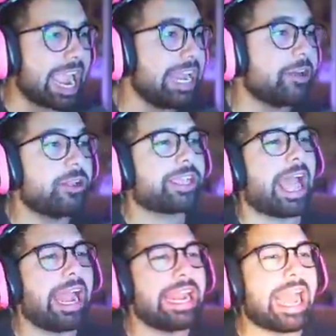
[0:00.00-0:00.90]
I look,
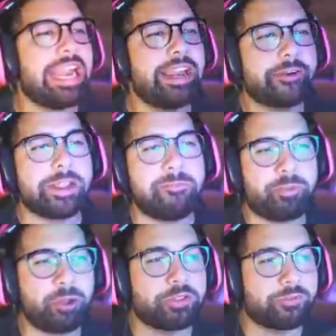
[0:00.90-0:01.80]
I, I literally
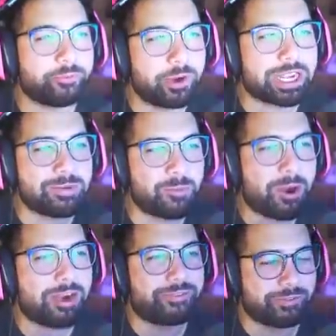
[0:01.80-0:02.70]
built a freaking
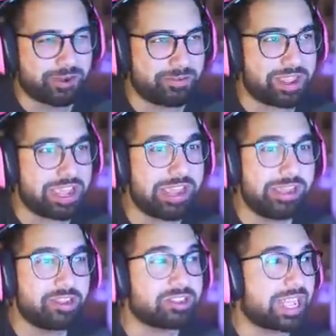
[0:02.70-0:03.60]
wall in front of me
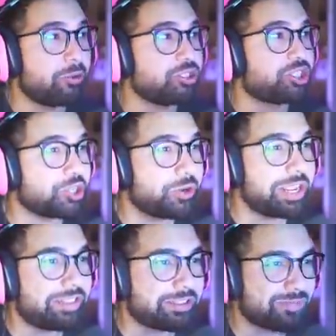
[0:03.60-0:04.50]
because I was
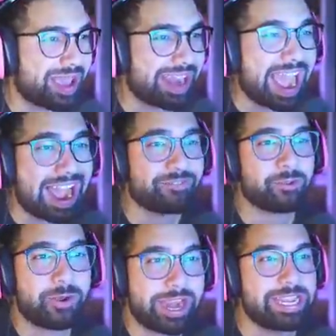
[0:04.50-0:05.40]
shooting this man
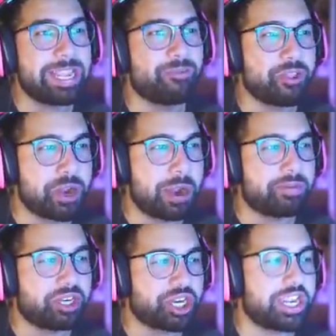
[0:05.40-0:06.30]
after hitting him with an R
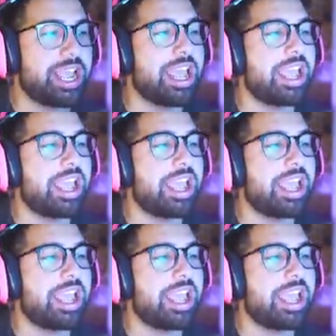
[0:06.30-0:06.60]
P G,